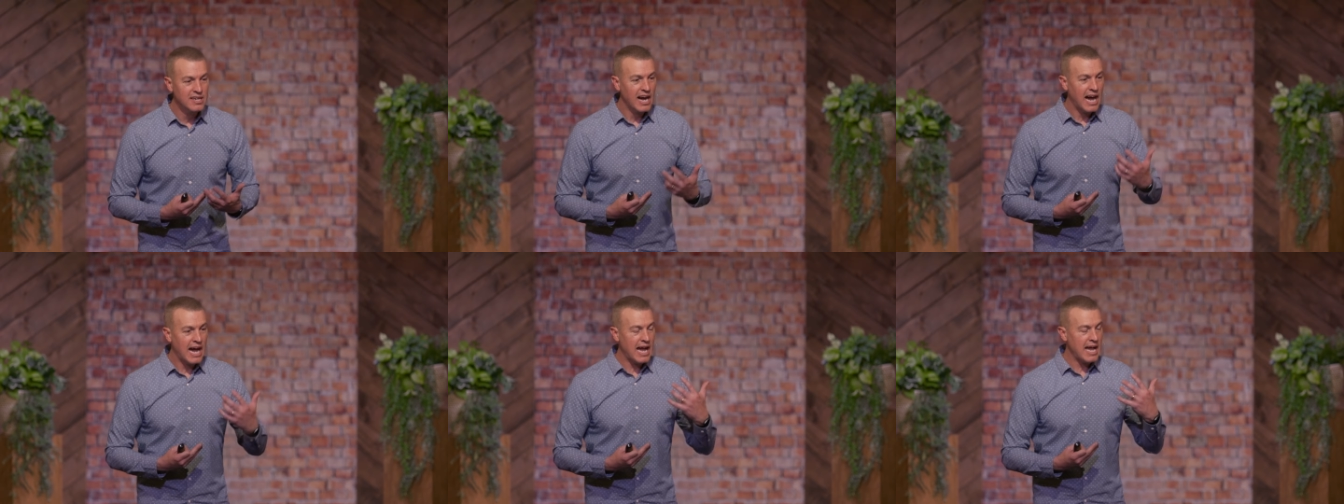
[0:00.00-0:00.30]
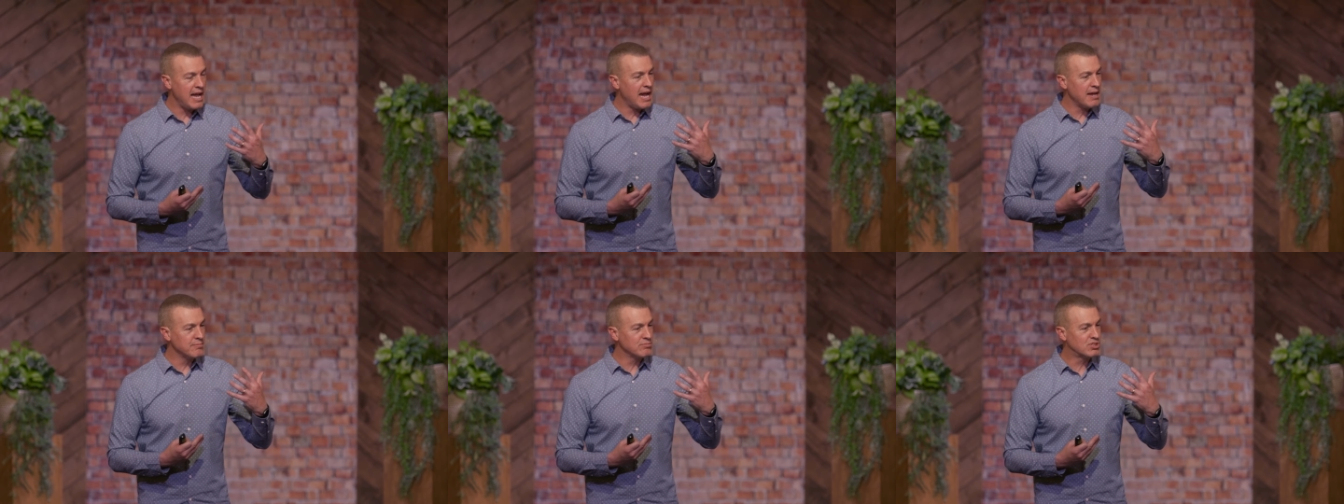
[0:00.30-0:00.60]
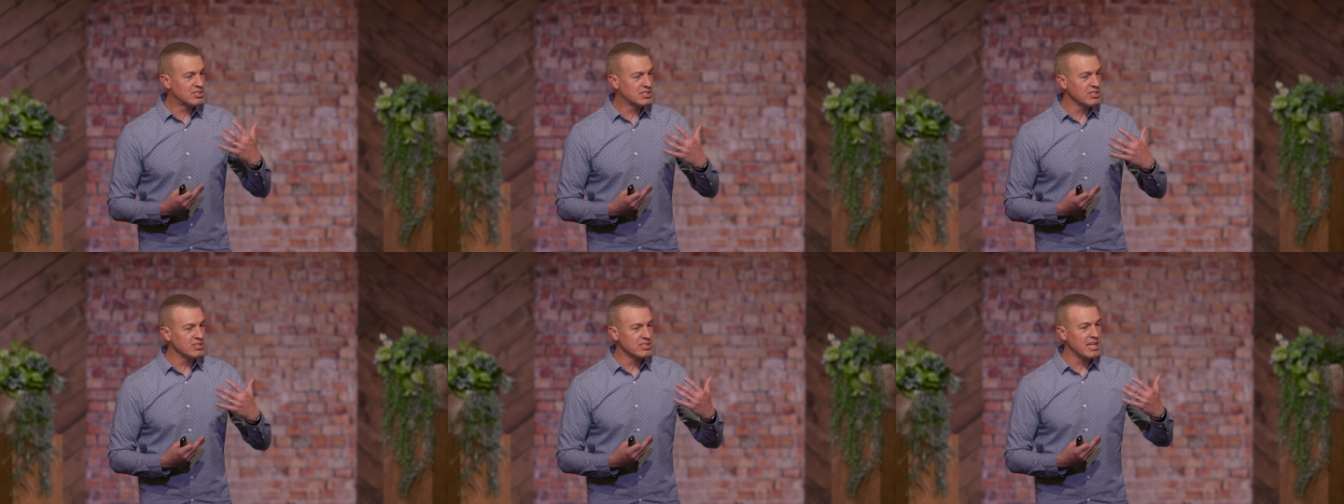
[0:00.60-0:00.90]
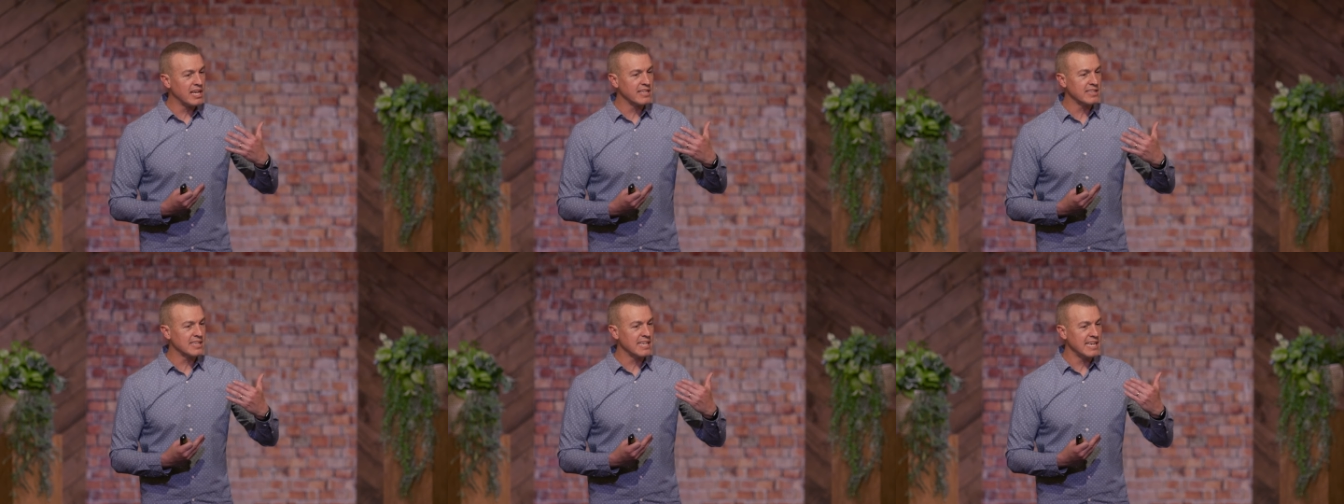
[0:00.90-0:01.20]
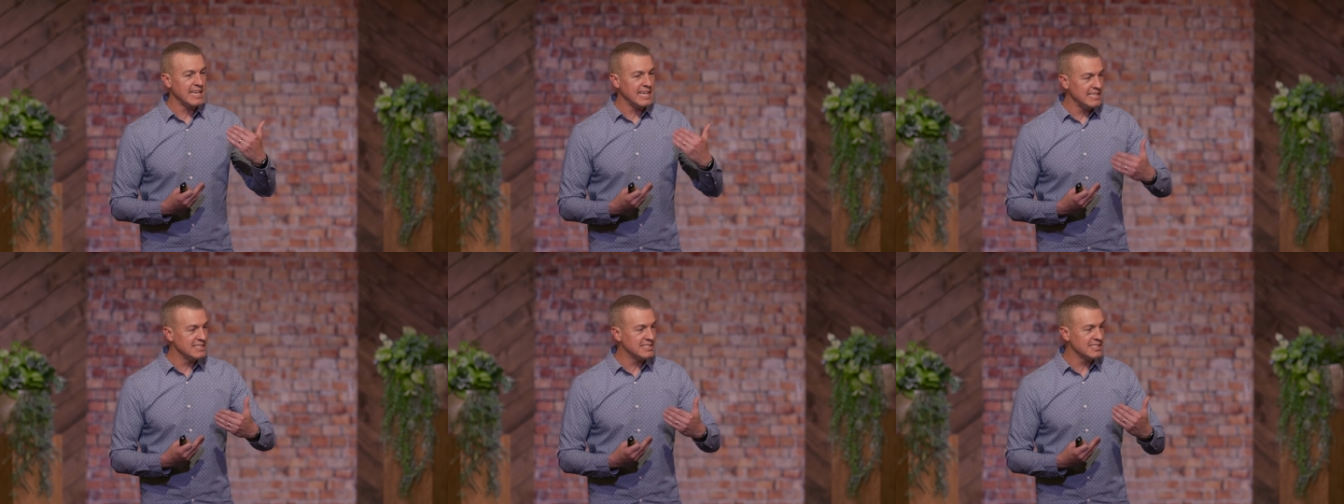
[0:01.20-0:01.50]
I, I'm still not the
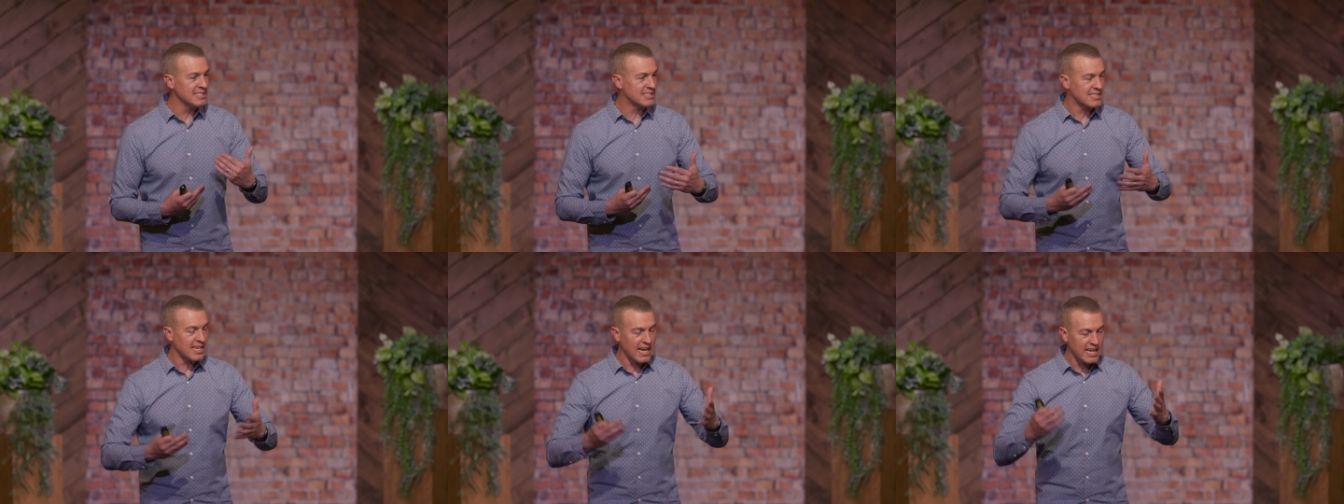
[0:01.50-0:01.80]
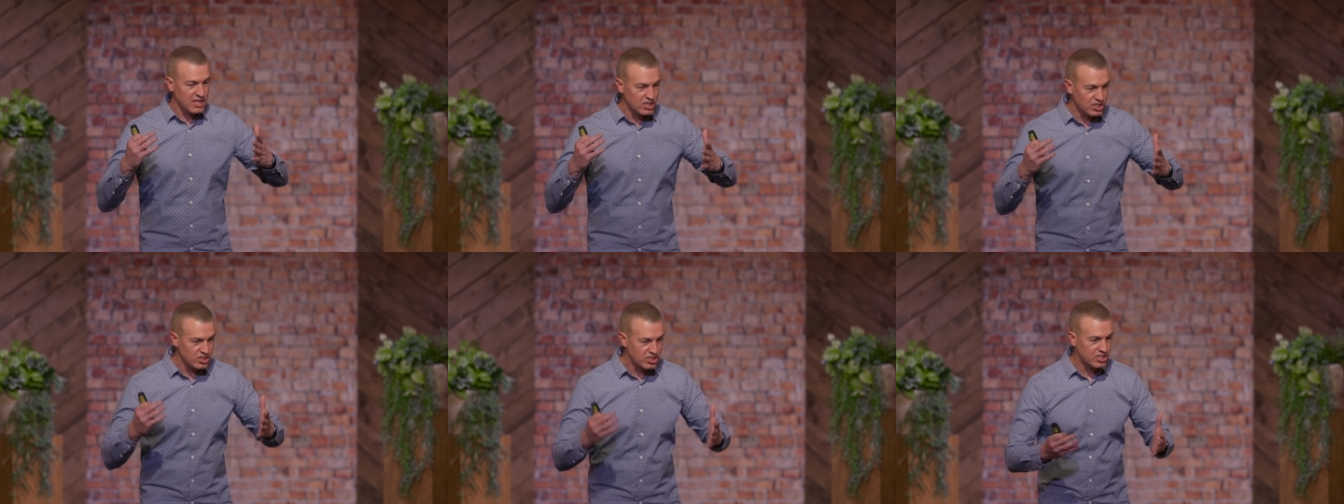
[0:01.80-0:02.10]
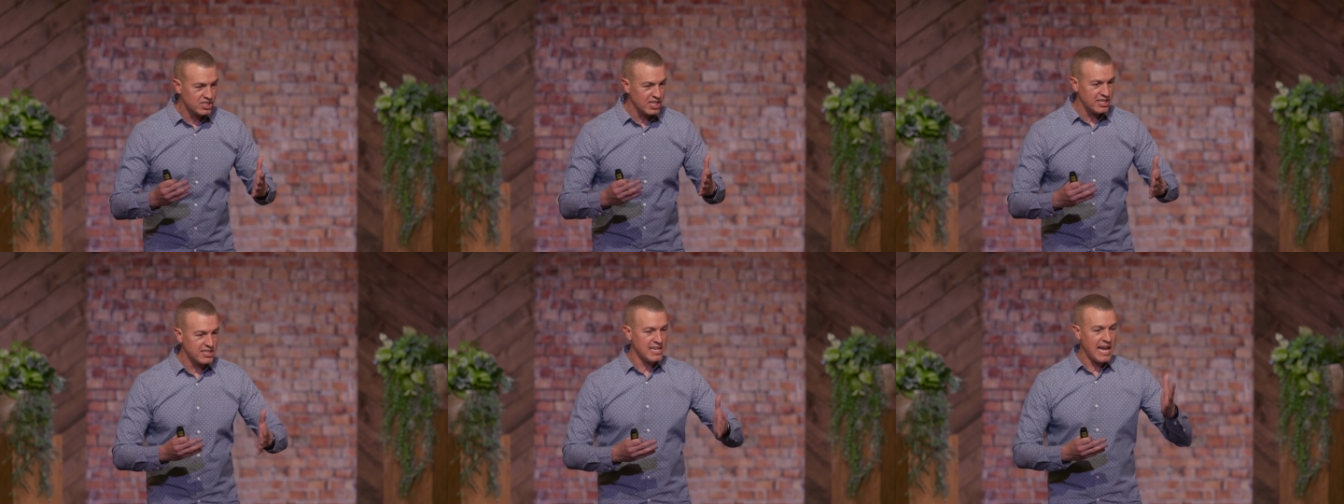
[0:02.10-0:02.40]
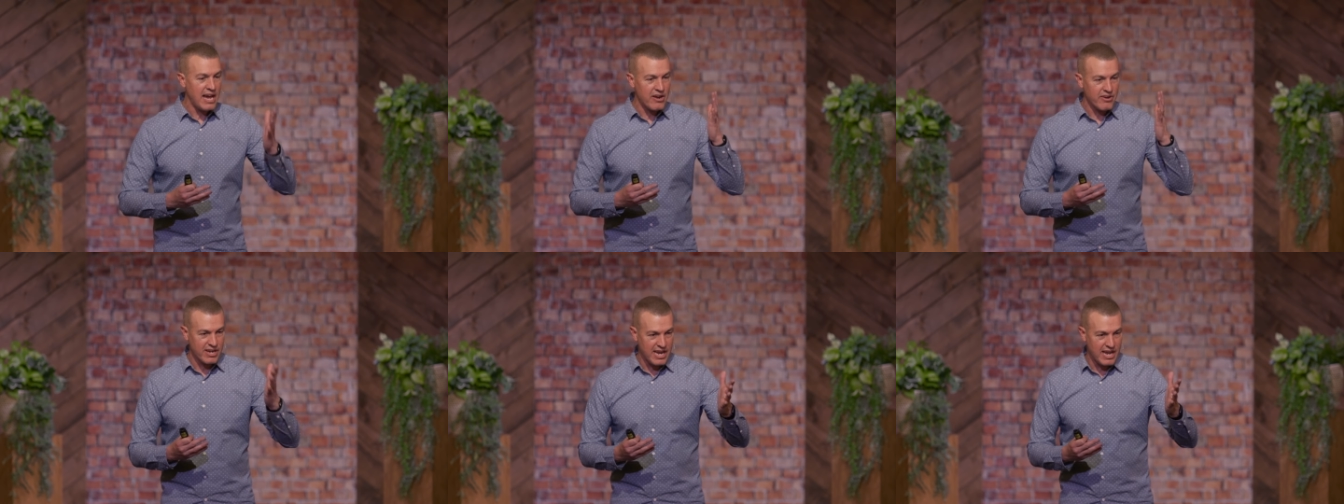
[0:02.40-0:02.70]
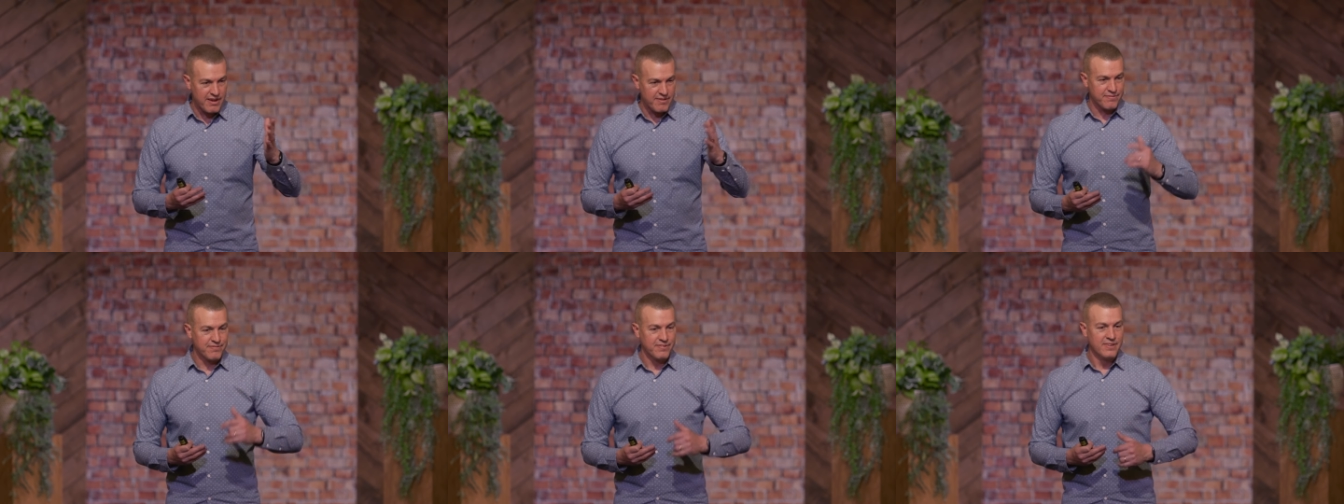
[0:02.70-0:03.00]
easiest guy to just sit down and
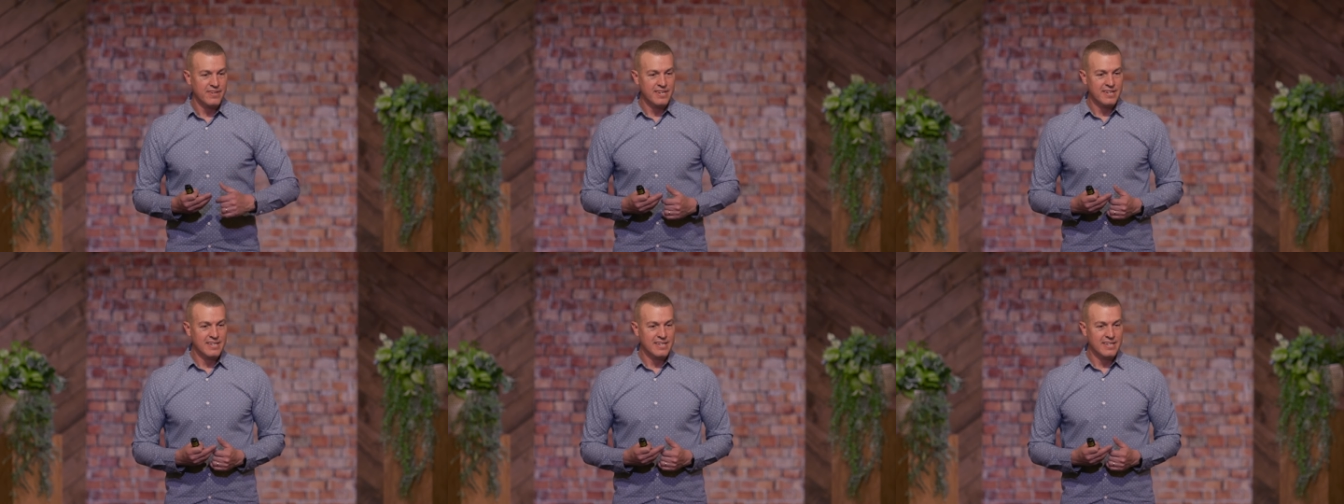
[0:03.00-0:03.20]
have,